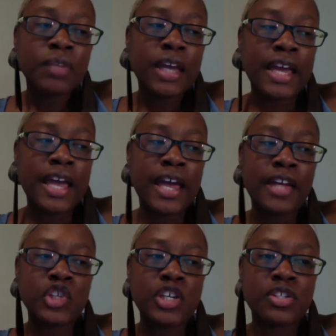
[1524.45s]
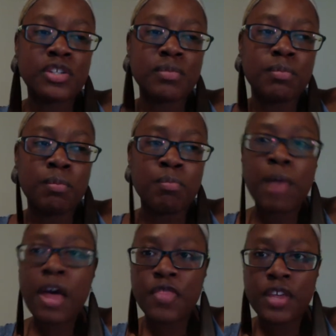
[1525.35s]
and just
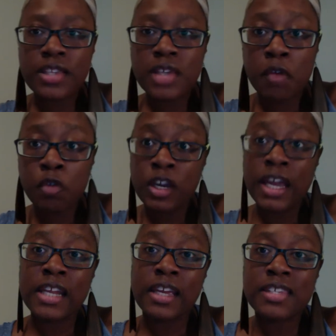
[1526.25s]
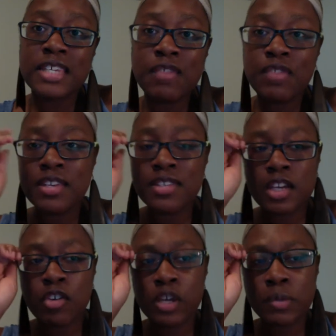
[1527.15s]
methods of creating a TV
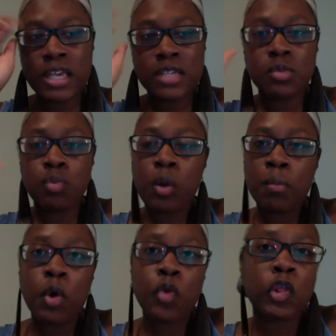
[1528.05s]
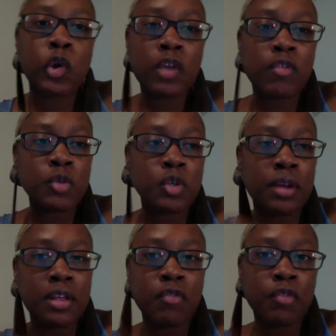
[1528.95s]
series, because we're both learning from so
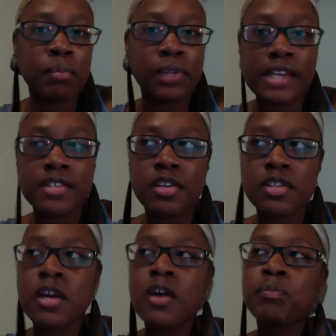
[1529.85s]
many different places.